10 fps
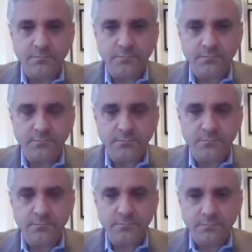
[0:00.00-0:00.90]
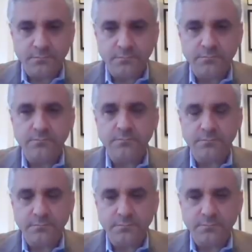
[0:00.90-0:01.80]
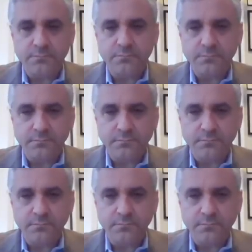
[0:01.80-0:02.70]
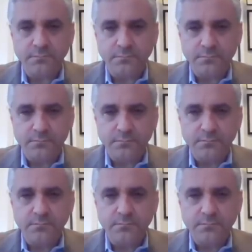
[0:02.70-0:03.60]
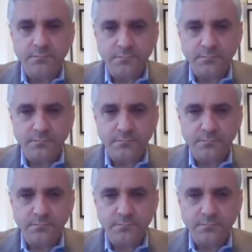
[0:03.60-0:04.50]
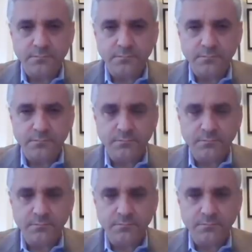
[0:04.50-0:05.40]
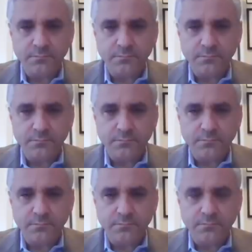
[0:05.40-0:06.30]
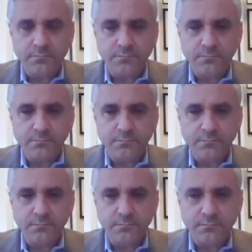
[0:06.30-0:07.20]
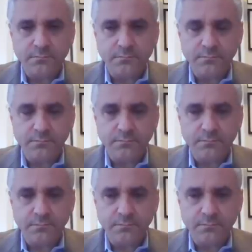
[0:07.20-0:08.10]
(silent)